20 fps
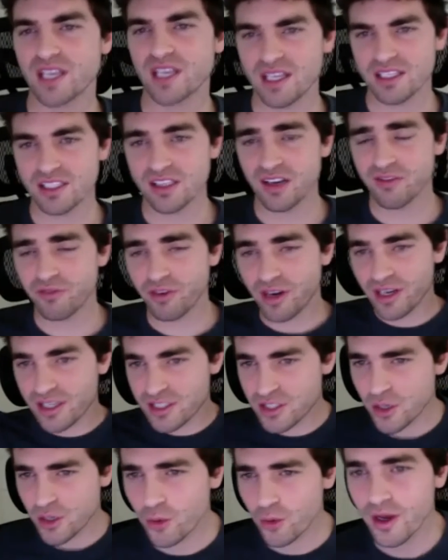kind of suffering.
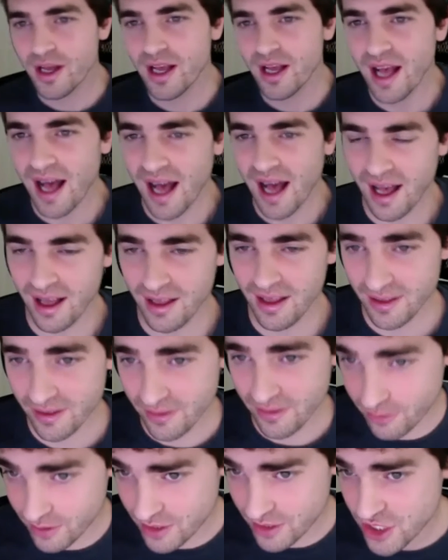So
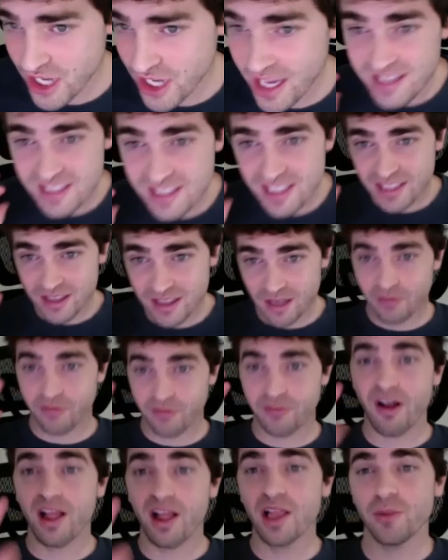chasing the
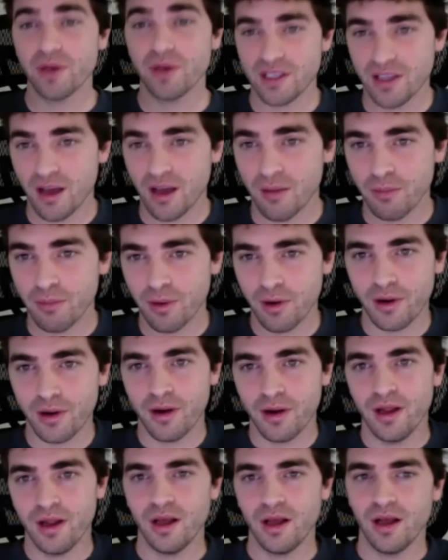following
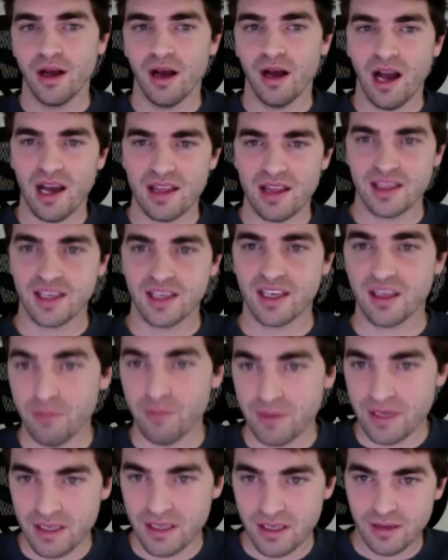number, I think, can
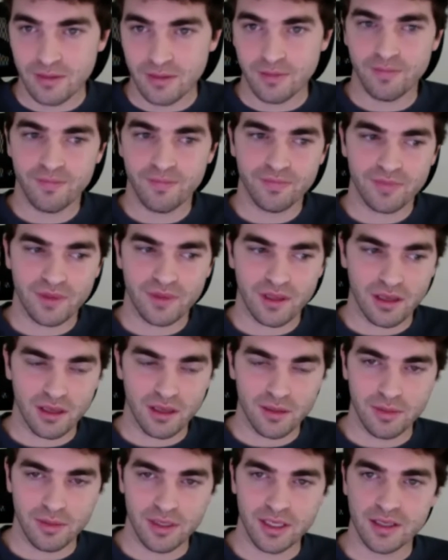be
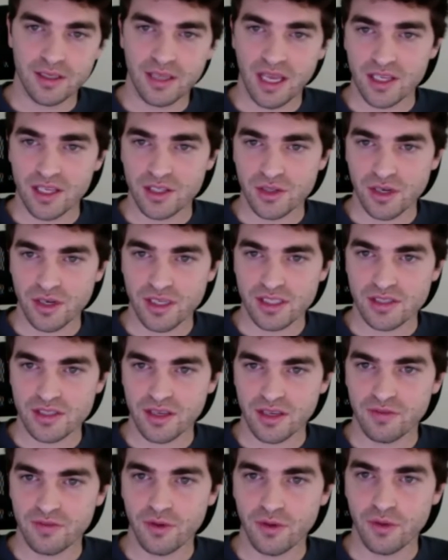dangerous
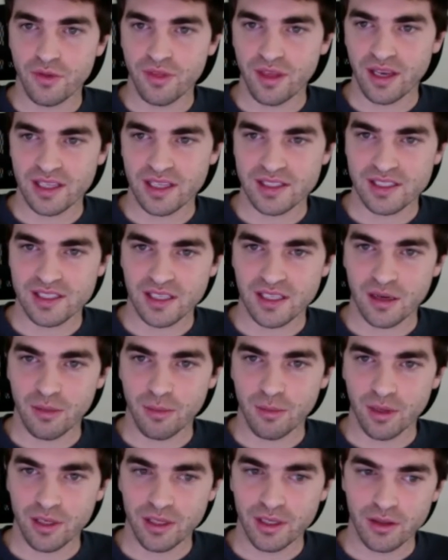if you think it's going to
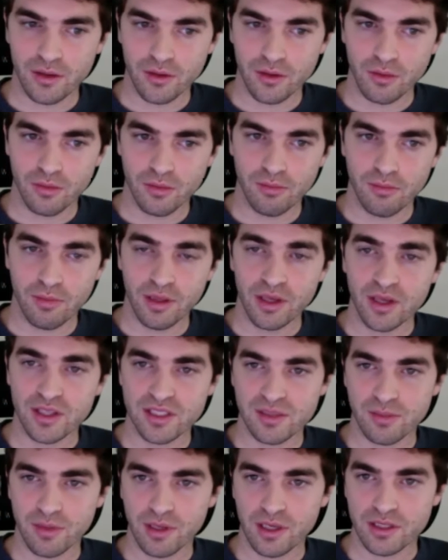bring you millions
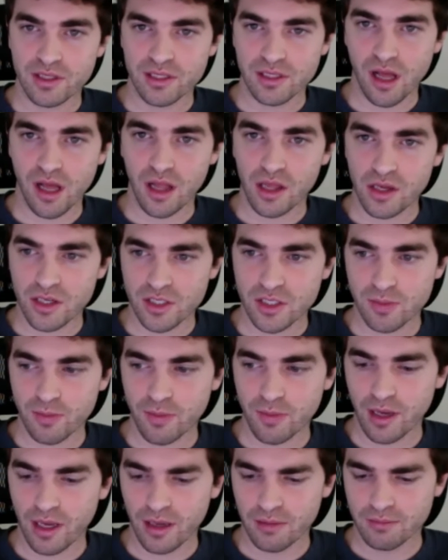and millions of dollars.
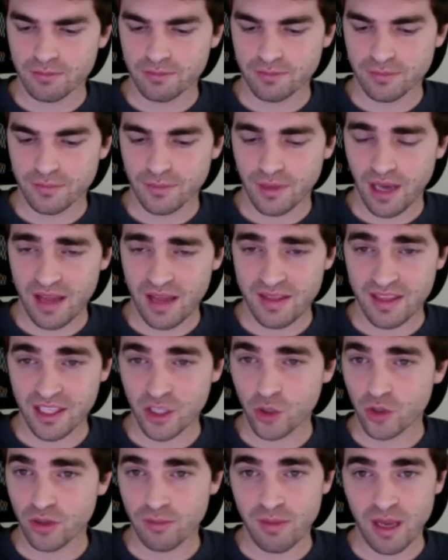I think
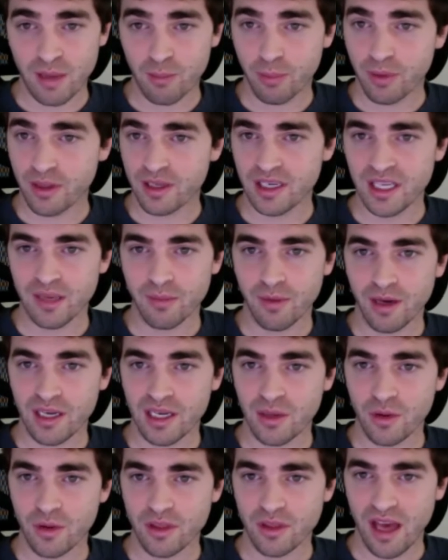you can make plenty of
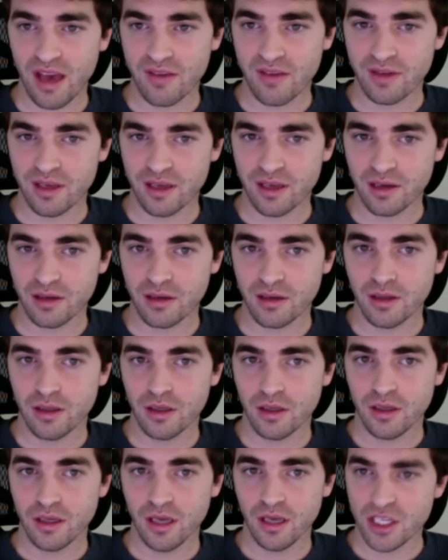money with having
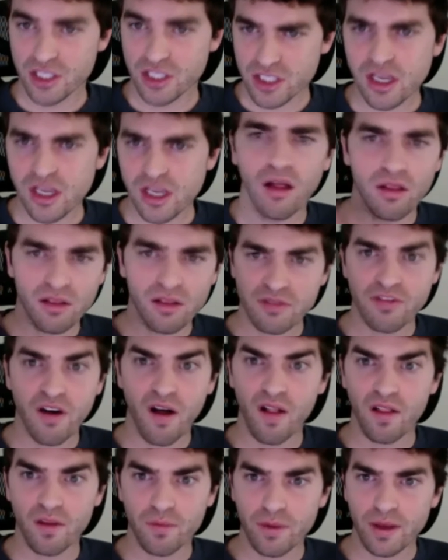a solid
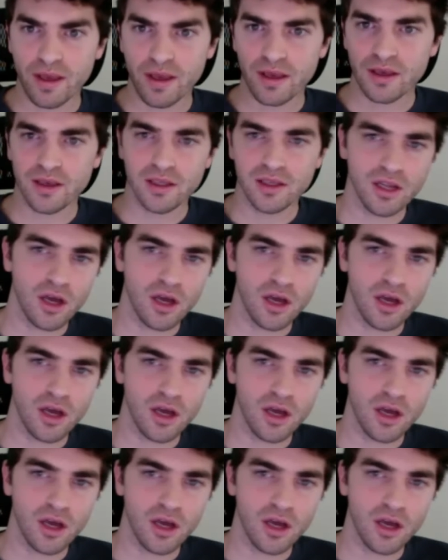following,